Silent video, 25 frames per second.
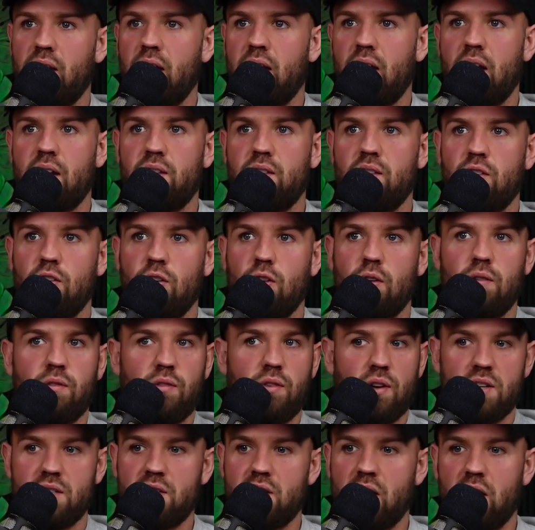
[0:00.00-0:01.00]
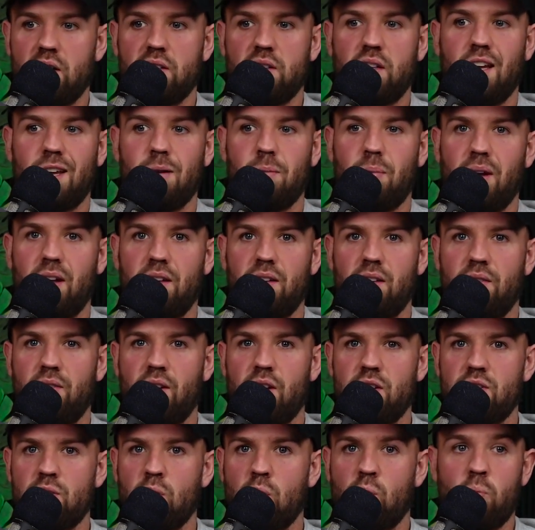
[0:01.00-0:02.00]
getting into it for a certain type of
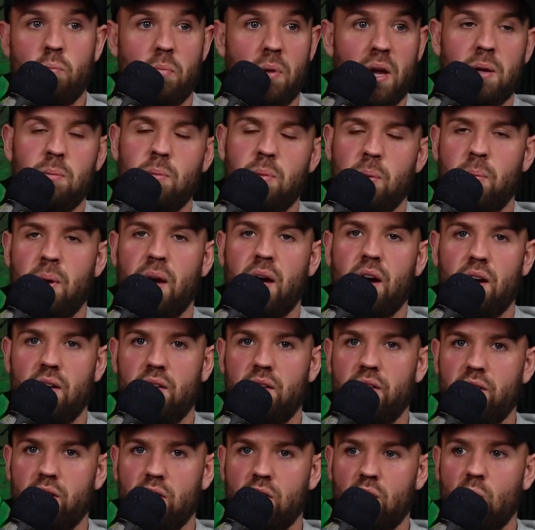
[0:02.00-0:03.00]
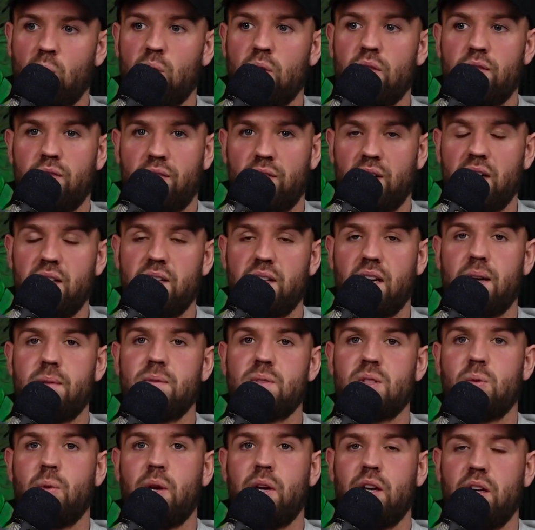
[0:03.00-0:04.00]
individual might be better than going three
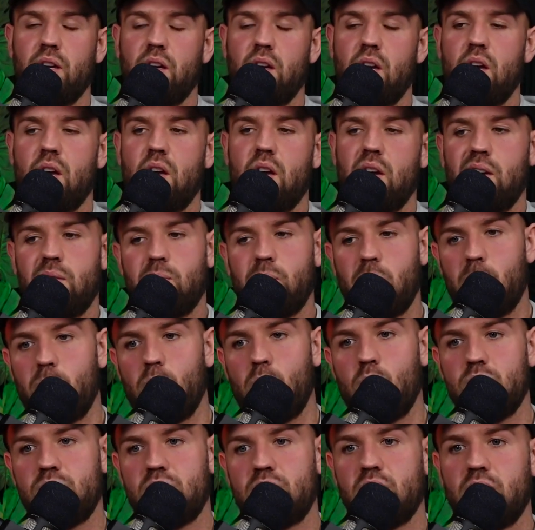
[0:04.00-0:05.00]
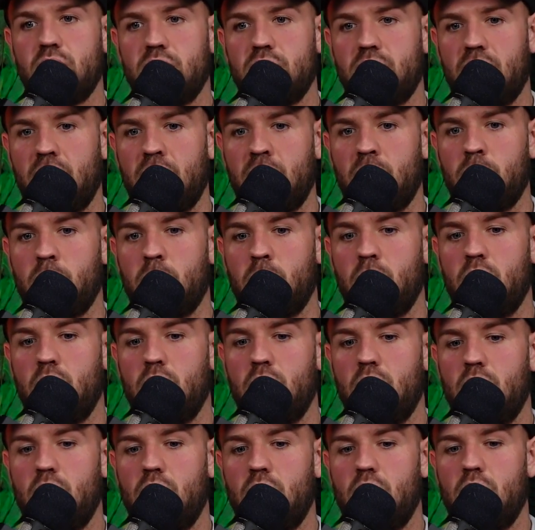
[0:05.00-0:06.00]
times a week. But most of the time,
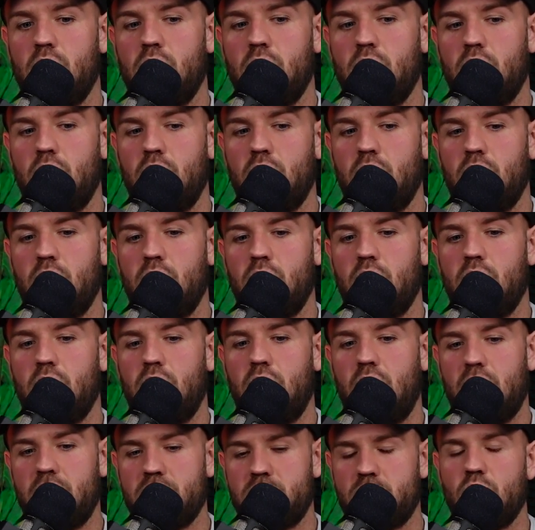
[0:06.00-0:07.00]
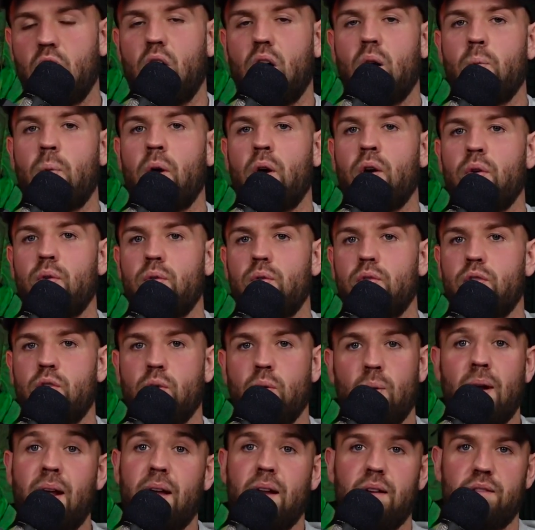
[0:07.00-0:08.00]
it's not about
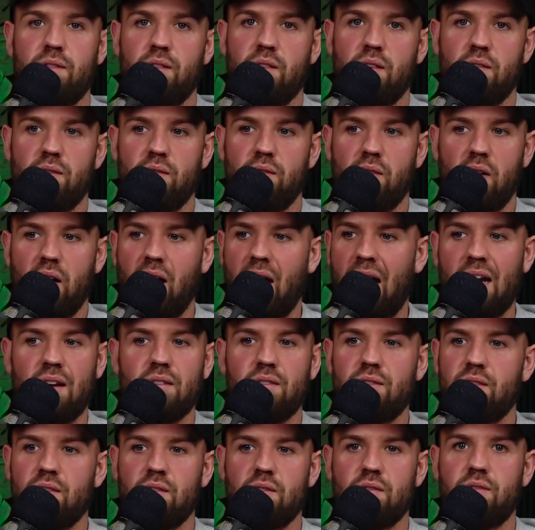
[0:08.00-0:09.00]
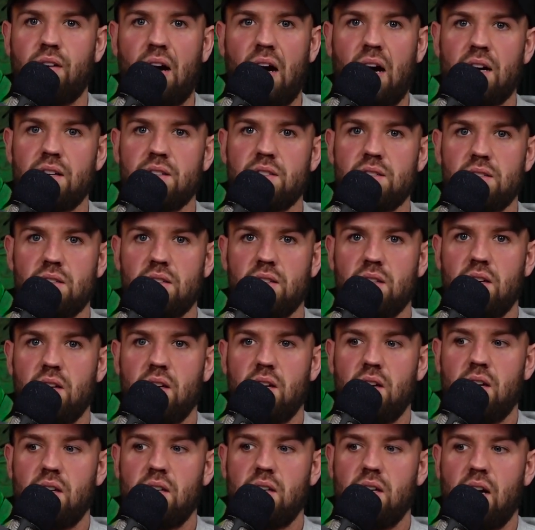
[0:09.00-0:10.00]
doing anything anything fast.
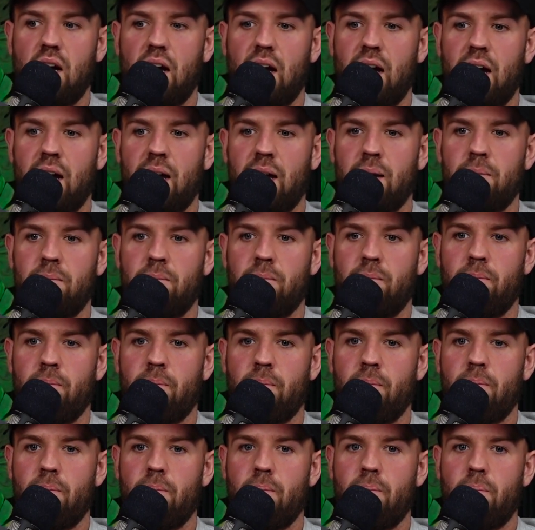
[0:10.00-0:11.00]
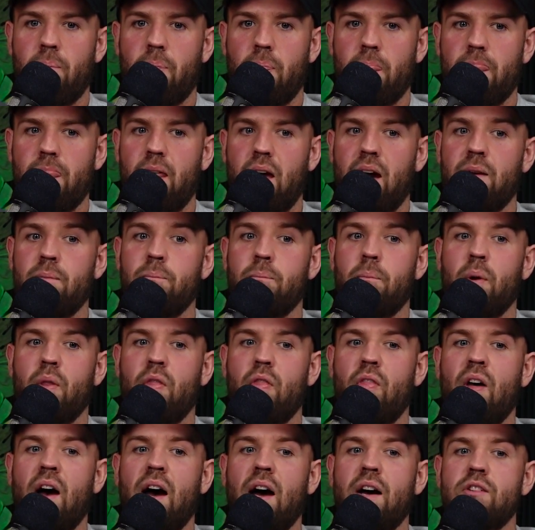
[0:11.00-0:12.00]
Um, and
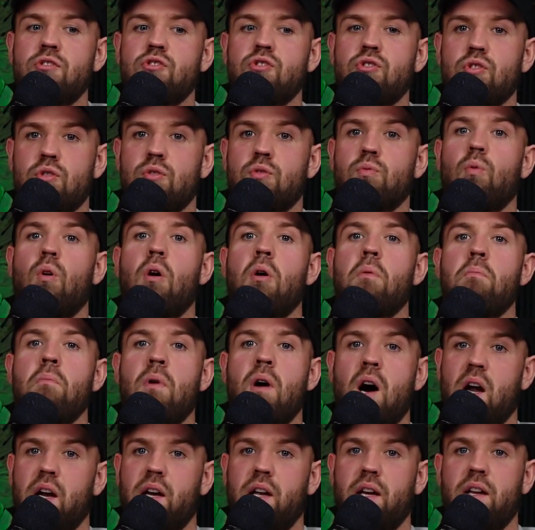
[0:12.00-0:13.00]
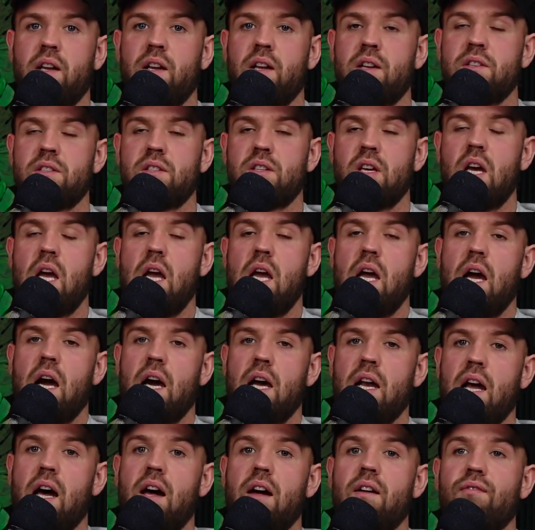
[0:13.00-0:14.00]
but that's just what marketing is.
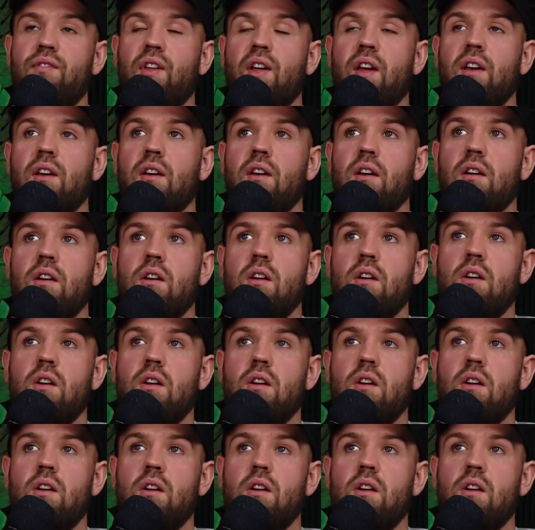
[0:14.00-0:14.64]
And I think